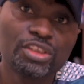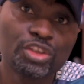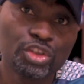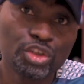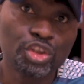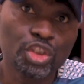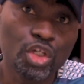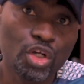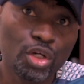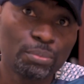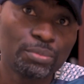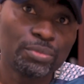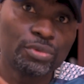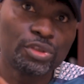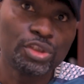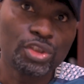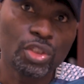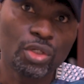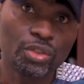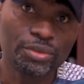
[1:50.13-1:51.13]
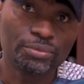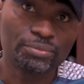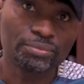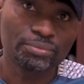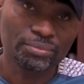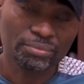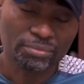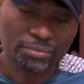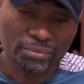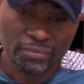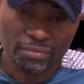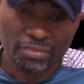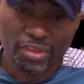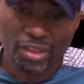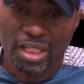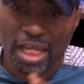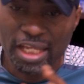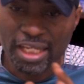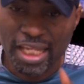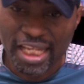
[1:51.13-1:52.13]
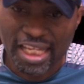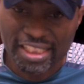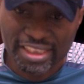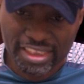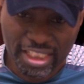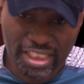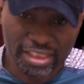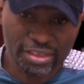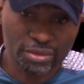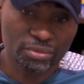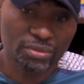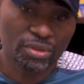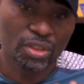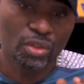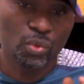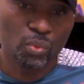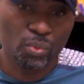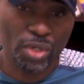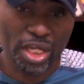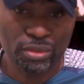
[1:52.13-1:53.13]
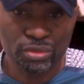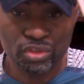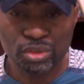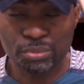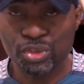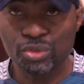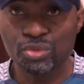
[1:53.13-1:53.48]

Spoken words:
job done. And like I said, we are going to be